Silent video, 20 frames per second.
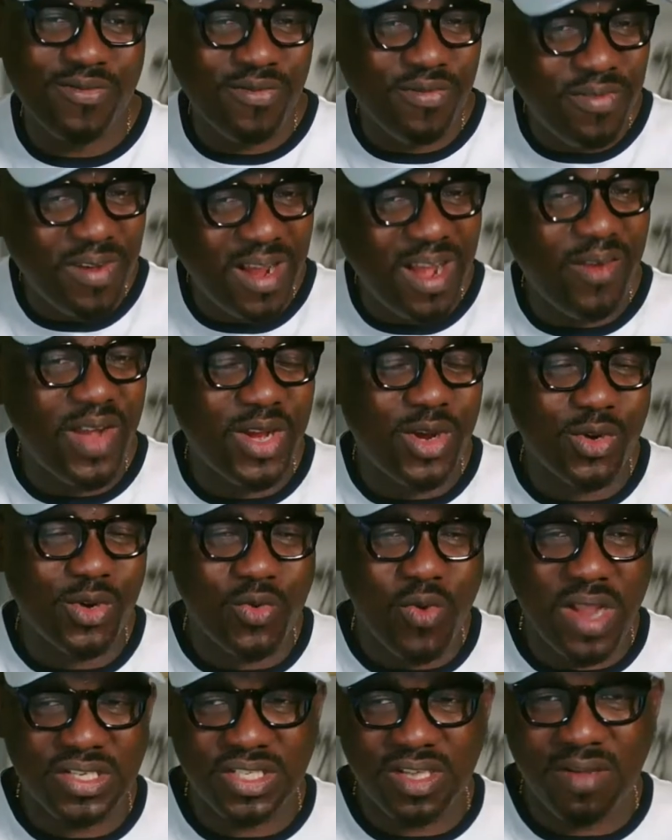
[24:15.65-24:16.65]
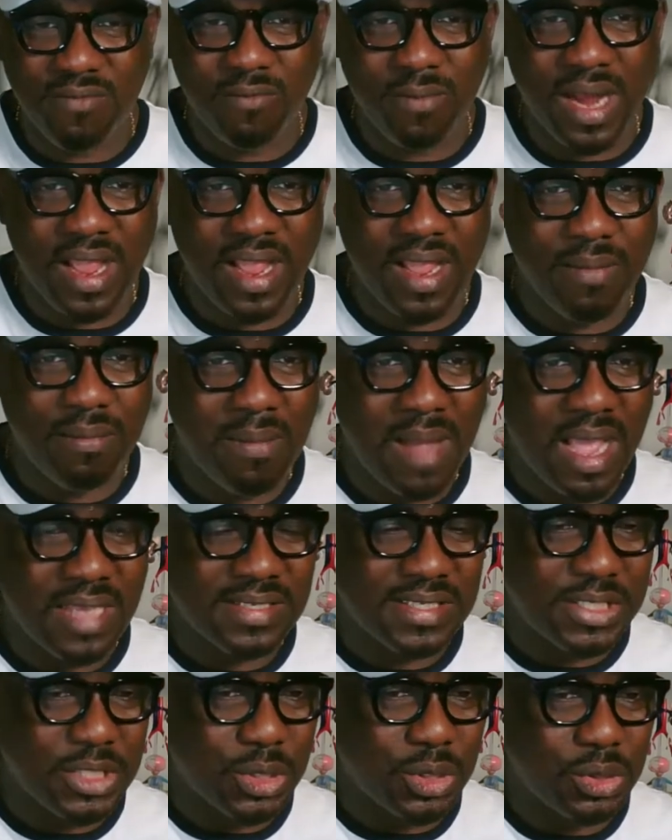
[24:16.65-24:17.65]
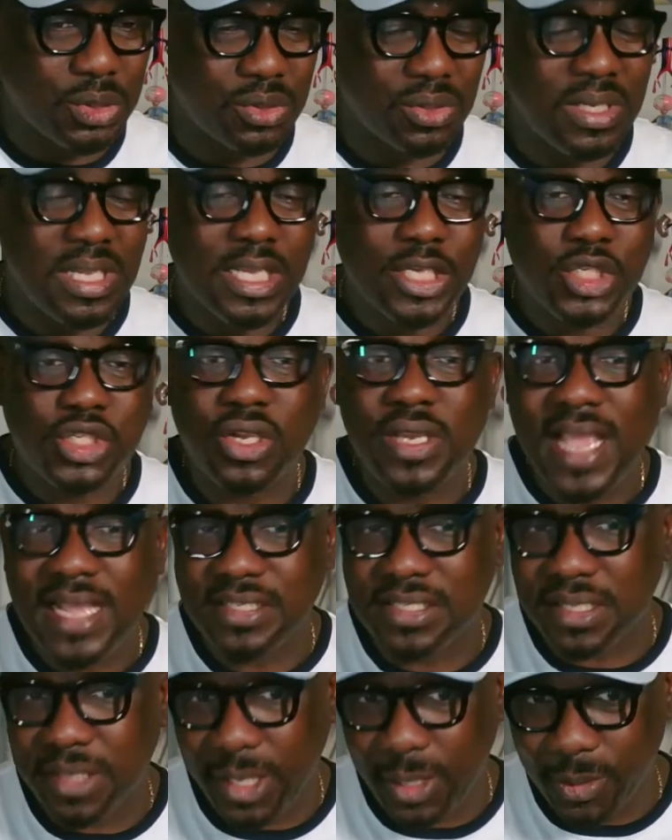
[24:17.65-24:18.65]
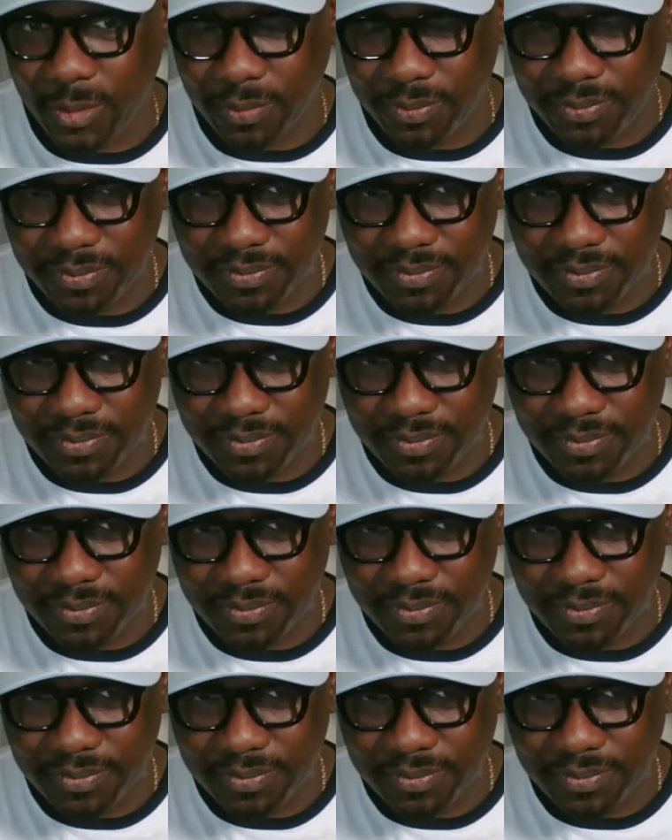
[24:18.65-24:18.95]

Very good question by my COO. So here's the deal.